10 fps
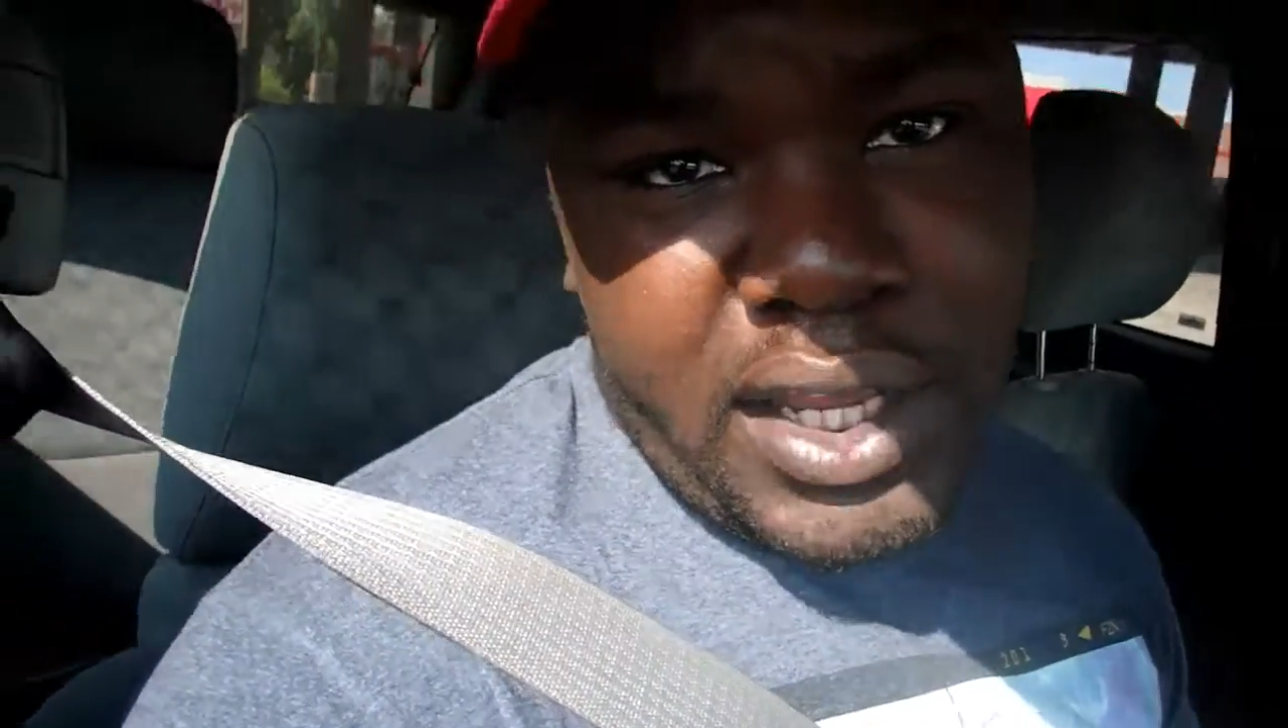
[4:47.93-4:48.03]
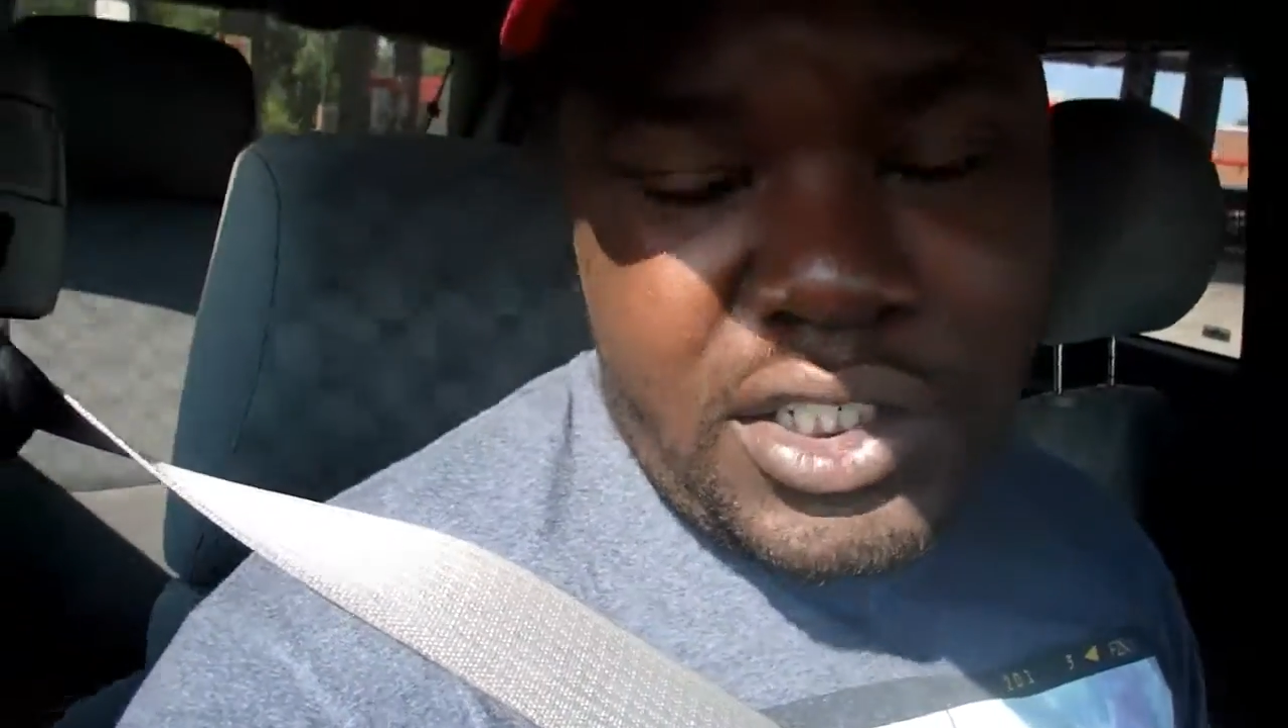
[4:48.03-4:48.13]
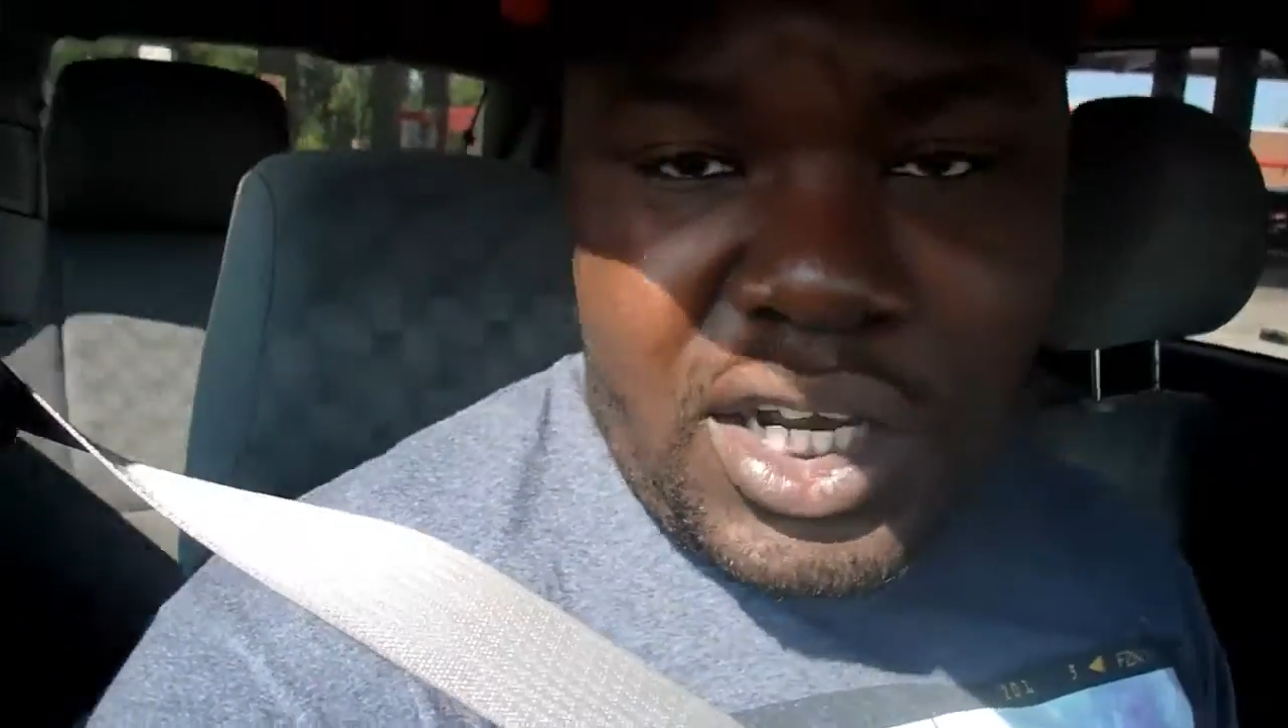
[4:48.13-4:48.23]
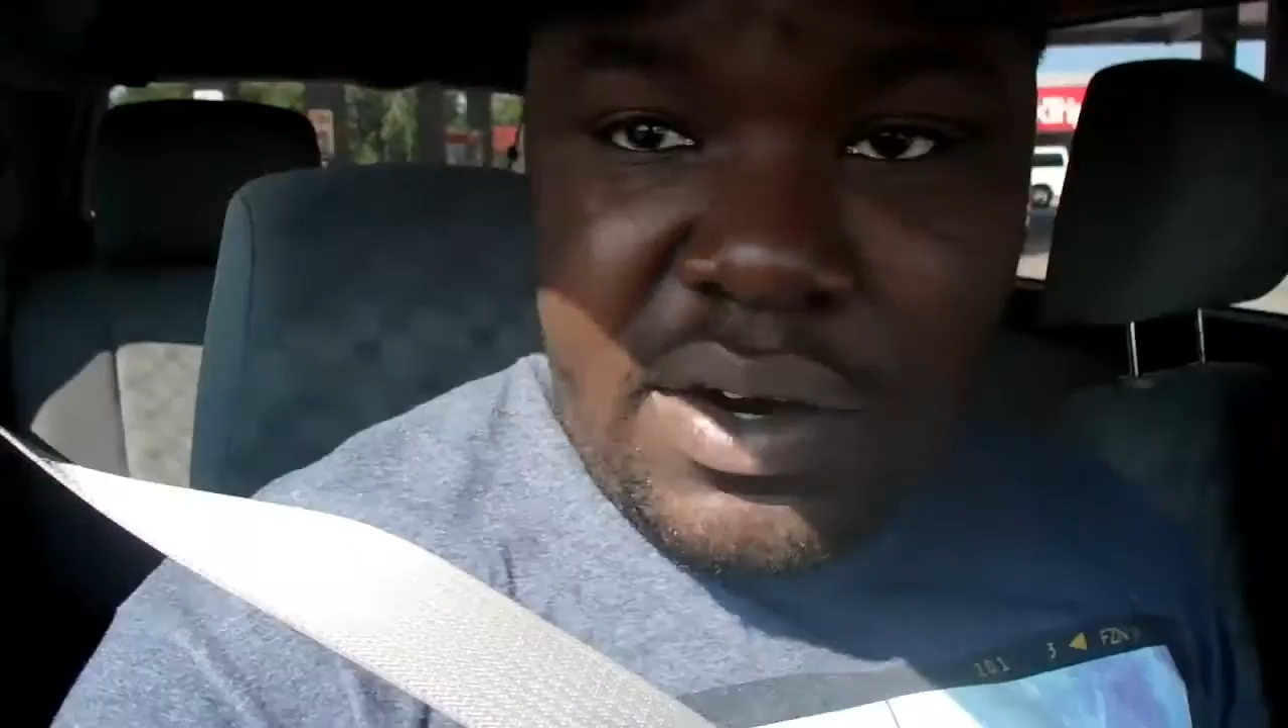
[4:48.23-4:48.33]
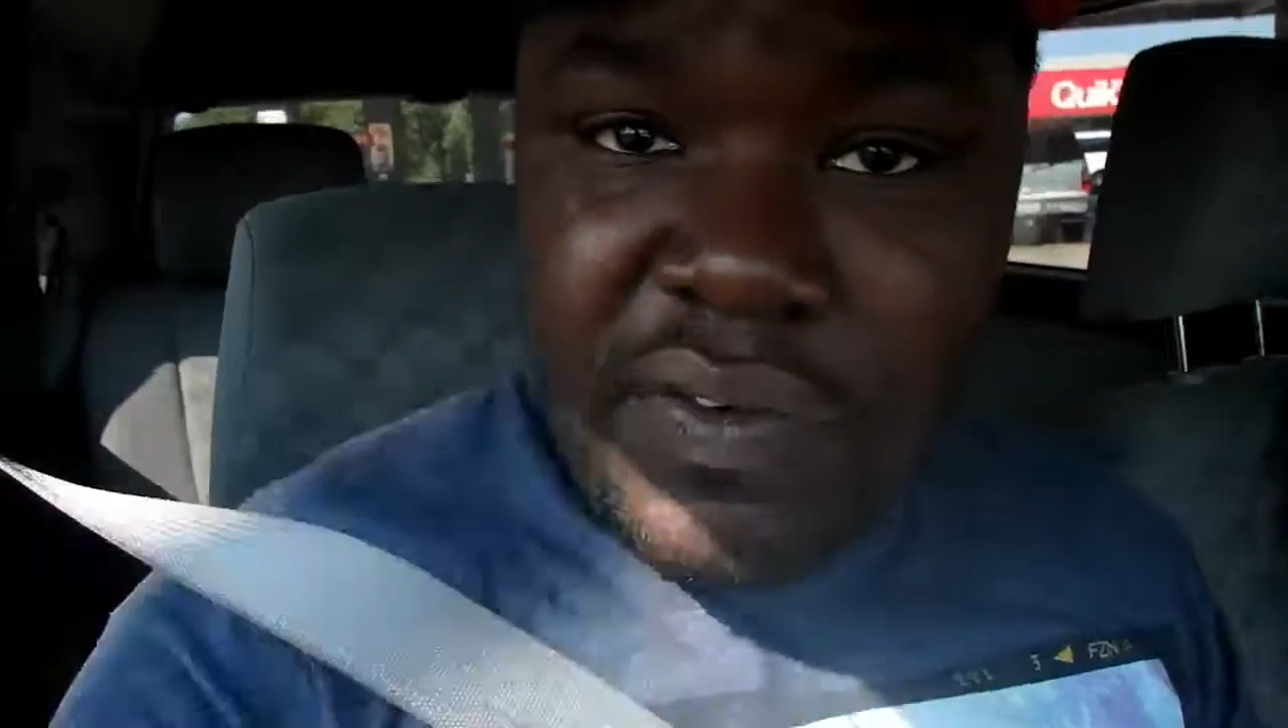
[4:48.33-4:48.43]

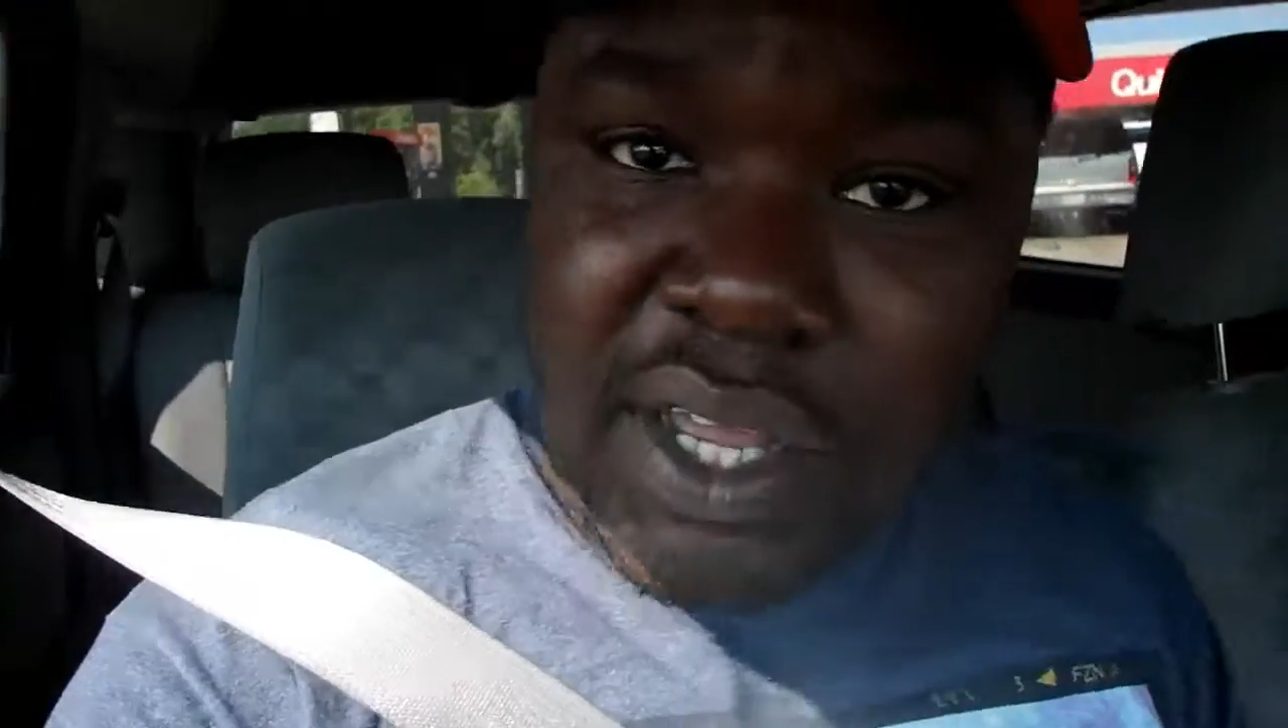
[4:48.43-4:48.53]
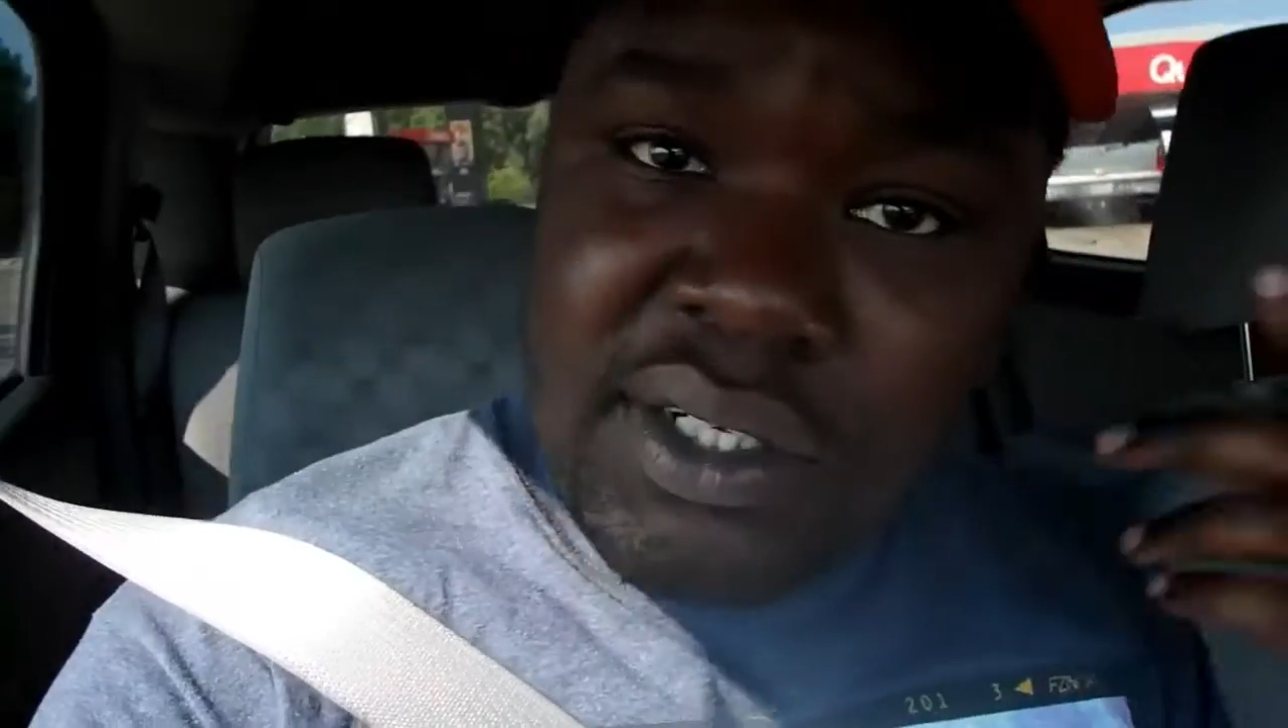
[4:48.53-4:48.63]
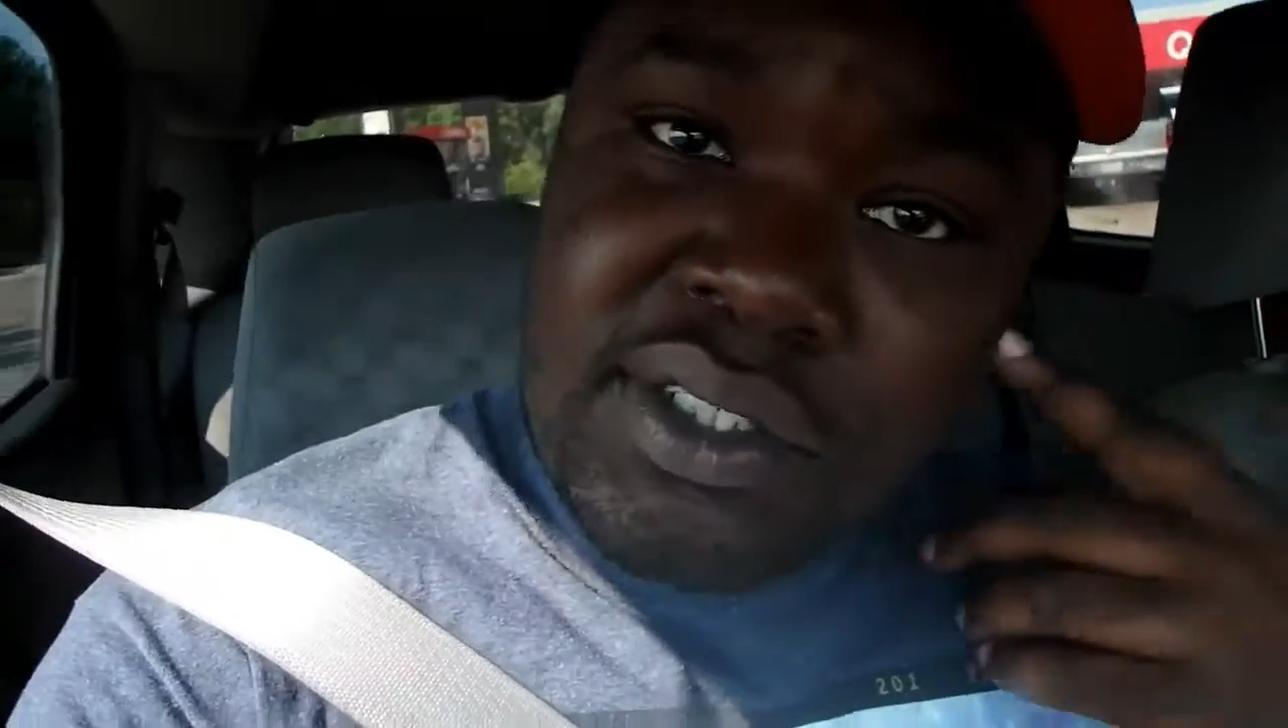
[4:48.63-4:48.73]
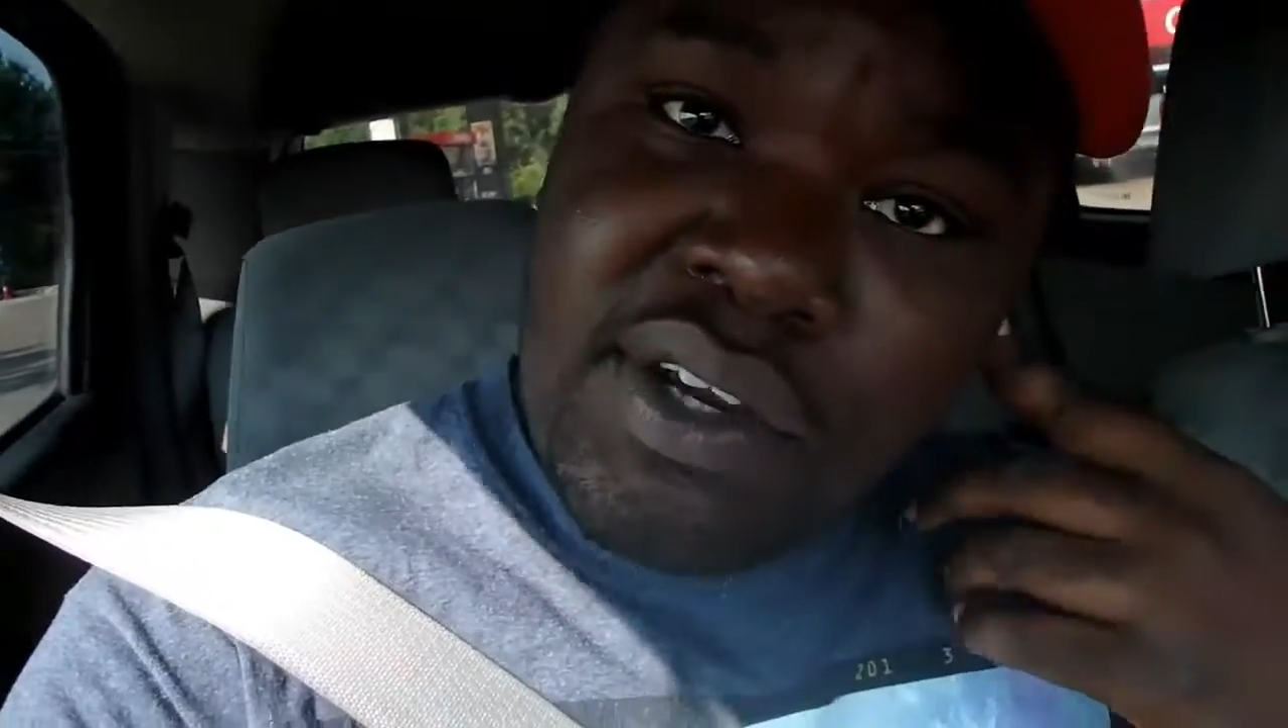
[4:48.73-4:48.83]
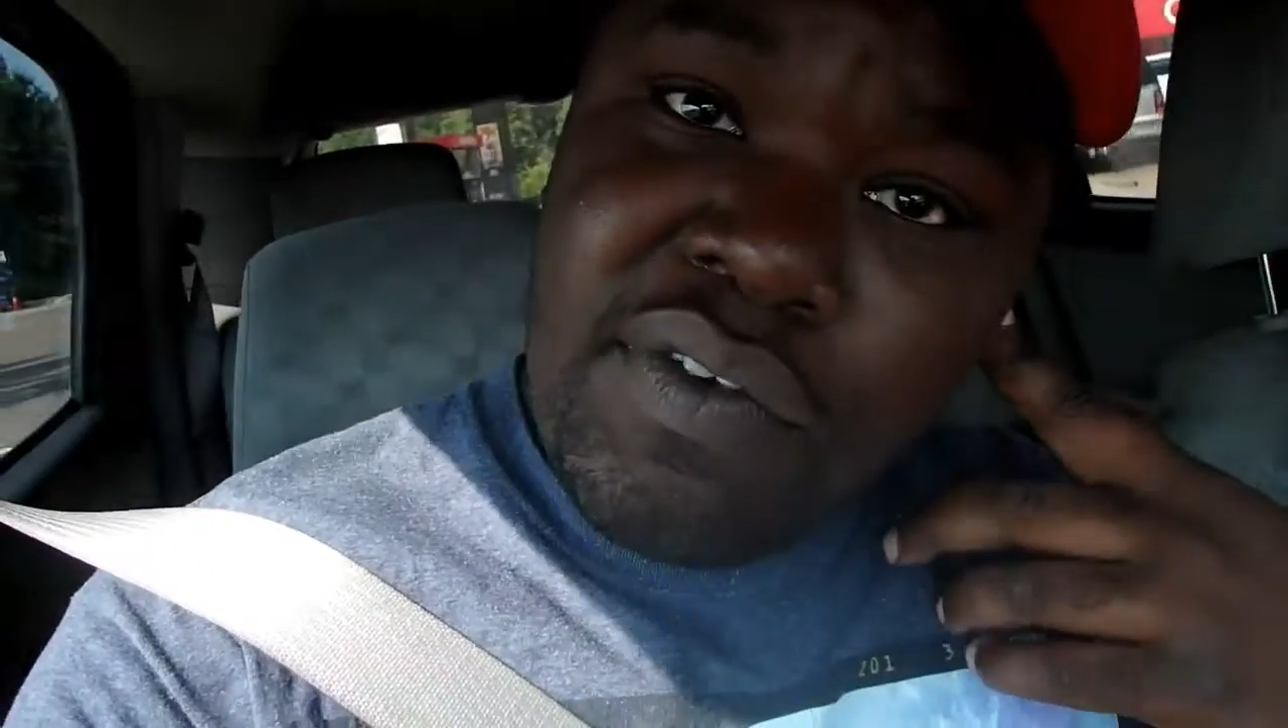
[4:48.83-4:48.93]
like trying to find